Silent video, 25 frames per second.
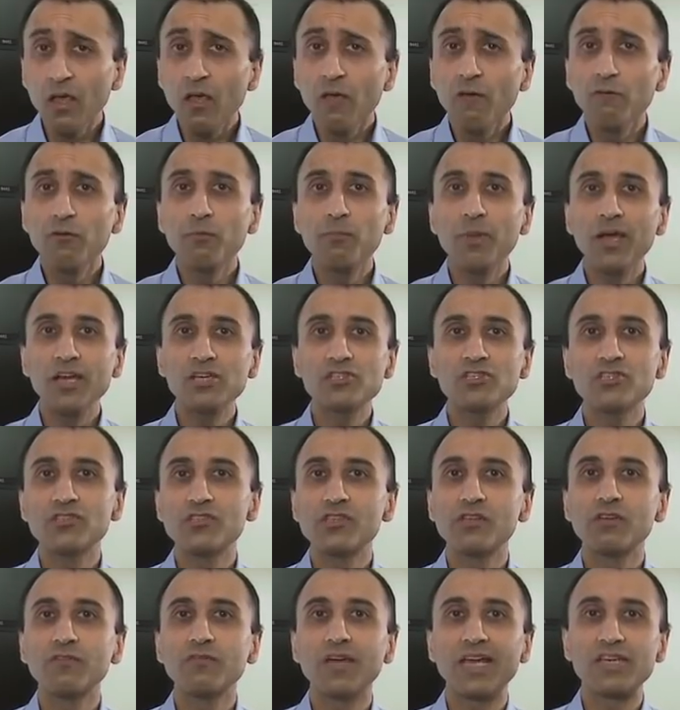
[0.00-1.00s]
For patients
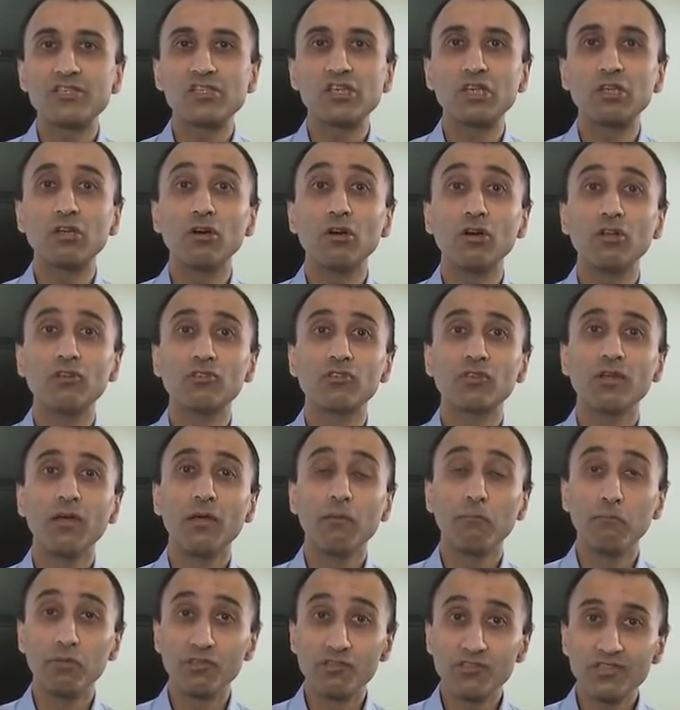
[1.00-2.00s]
that have actually got
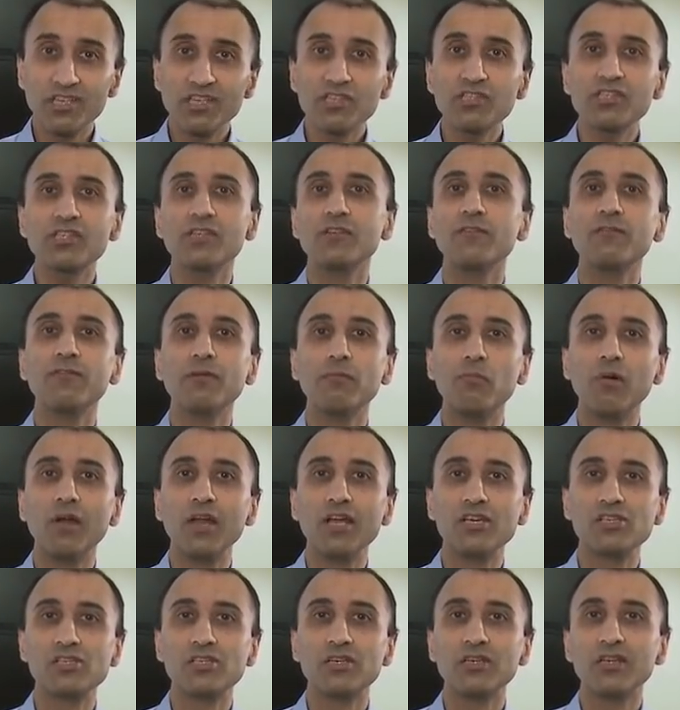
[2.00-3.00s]
persistent
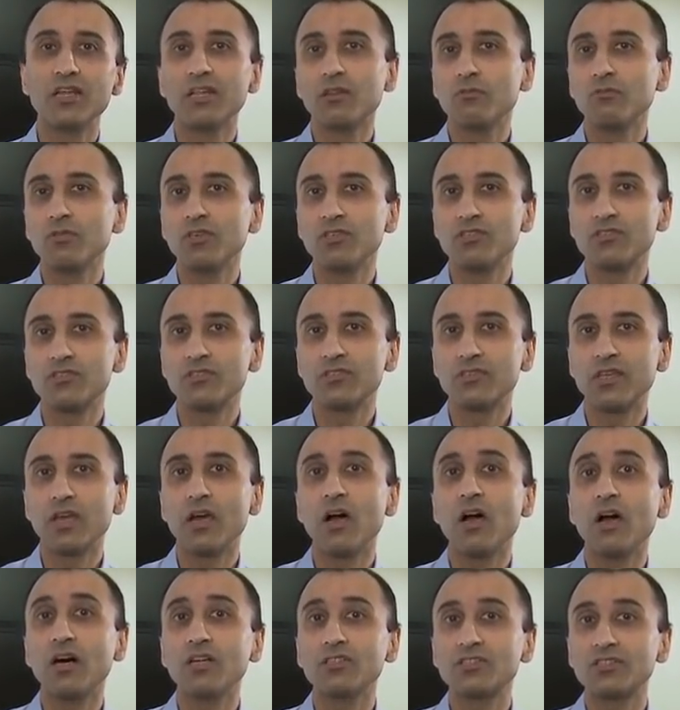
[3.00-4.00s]
fibrillation, in other words, their
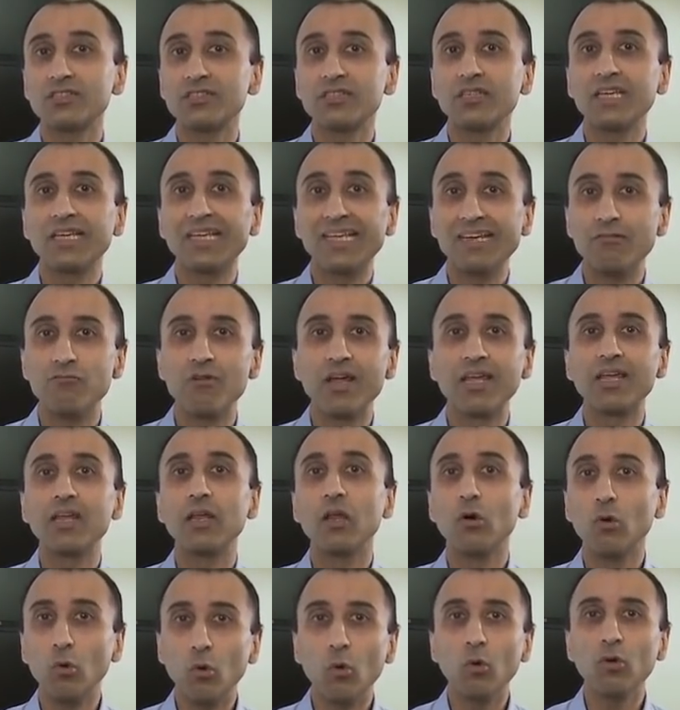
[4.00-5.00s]
heart's
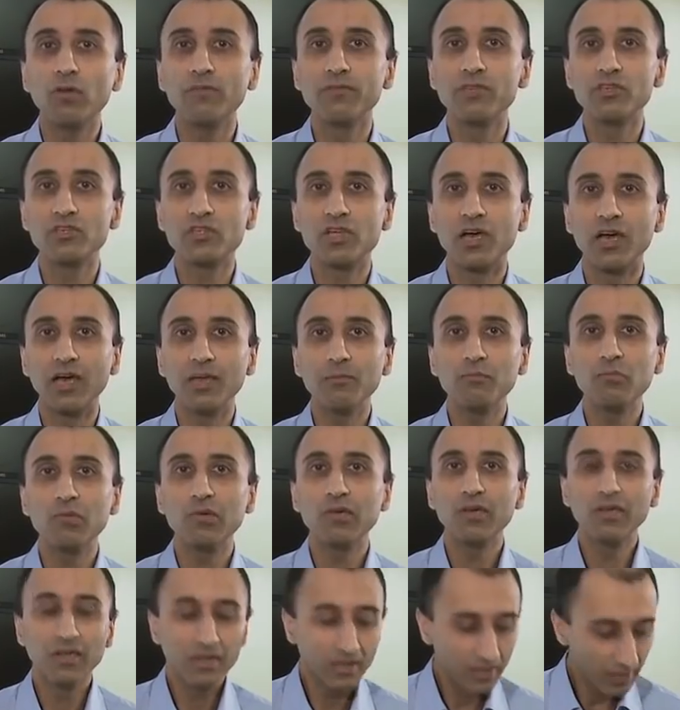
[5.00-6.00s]
irregular all of the time,
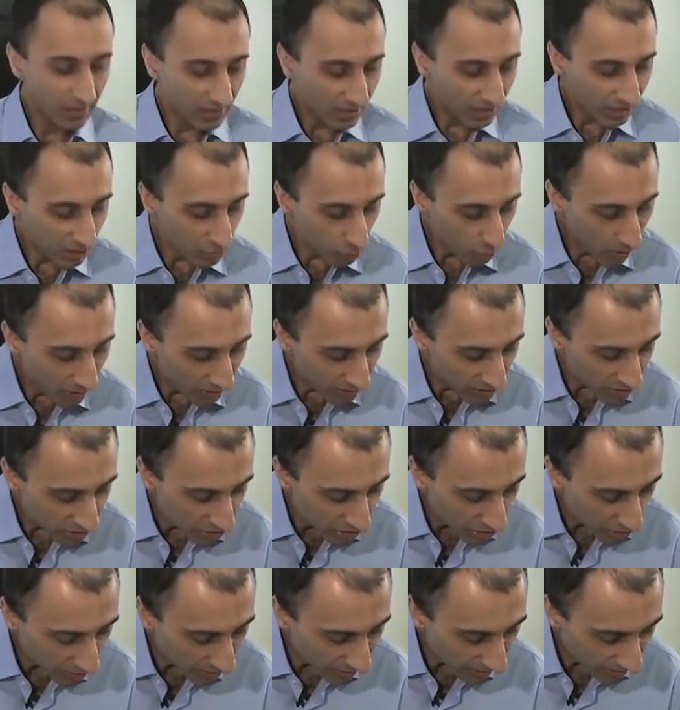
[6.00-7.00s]
as well as
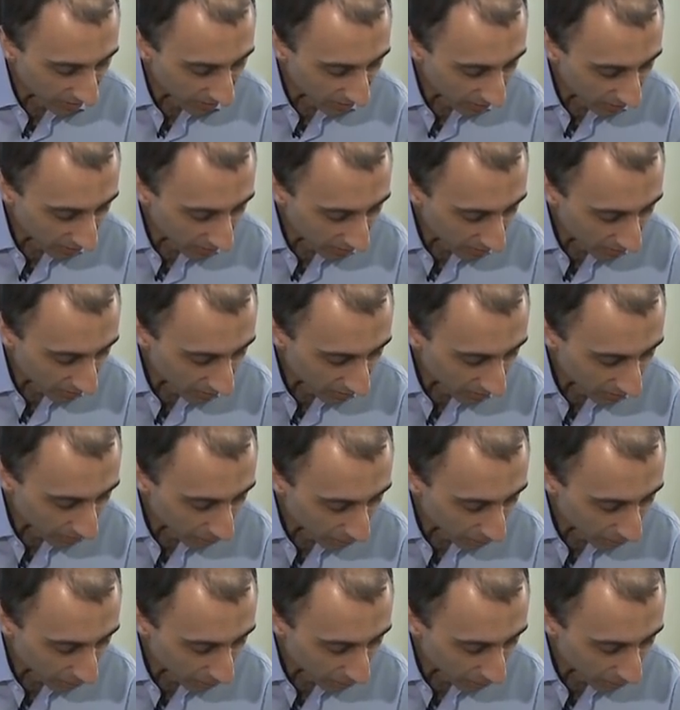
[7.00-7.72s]
doing the